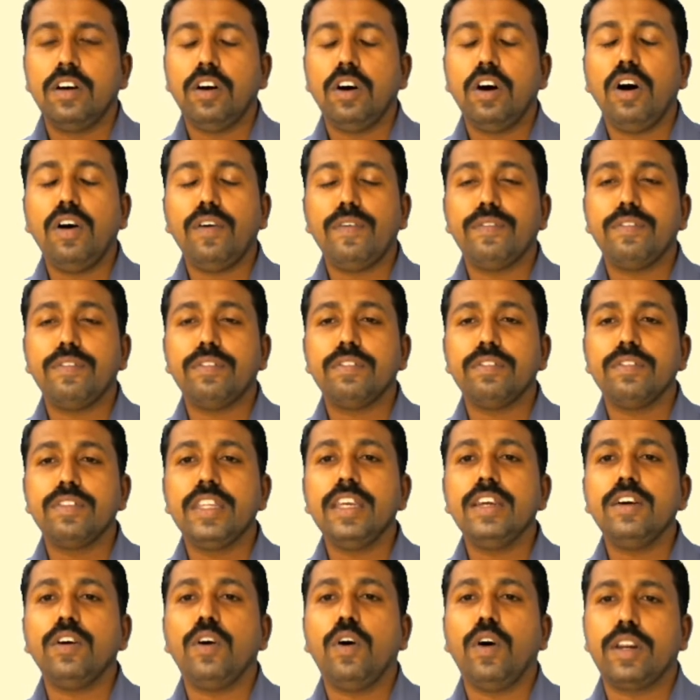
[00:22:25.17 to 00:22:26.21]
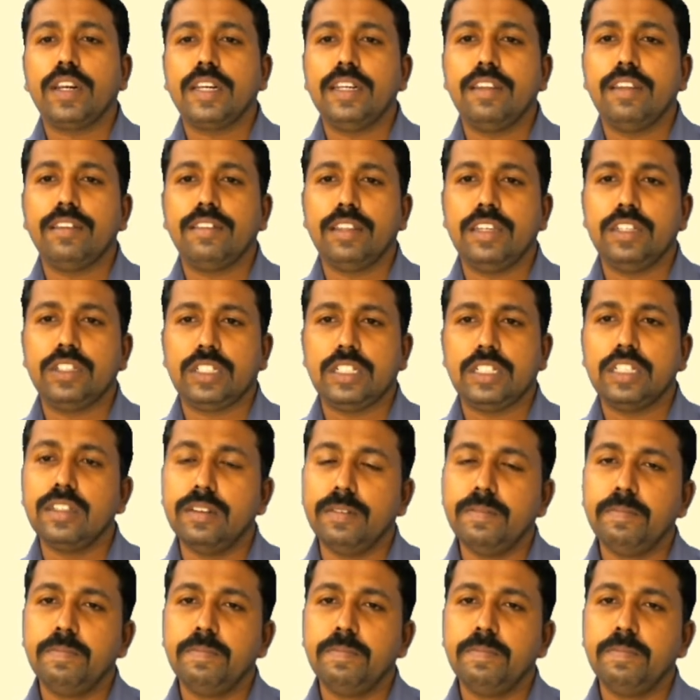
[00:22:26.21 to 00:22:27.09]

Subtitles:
of the organization.